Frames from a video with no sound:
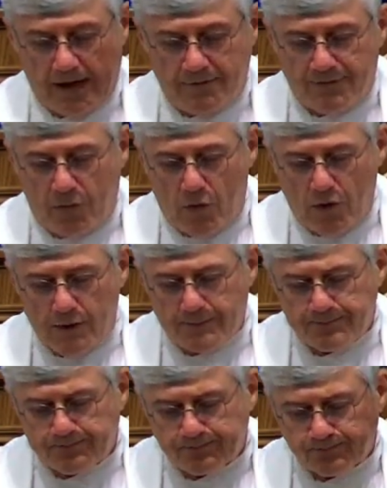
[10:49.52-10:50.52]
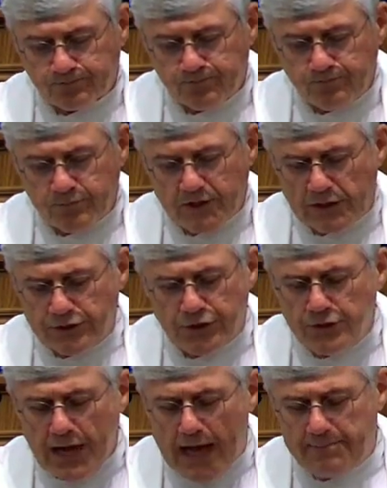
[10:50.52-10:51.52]
Therefore,
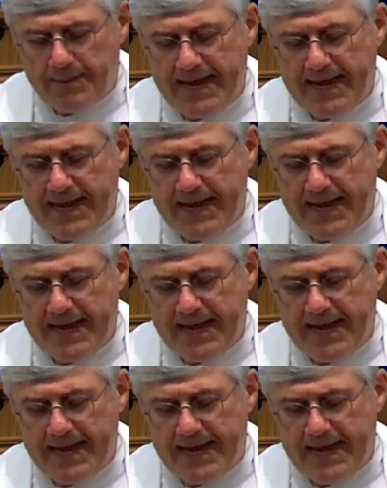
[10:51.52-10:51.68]
do not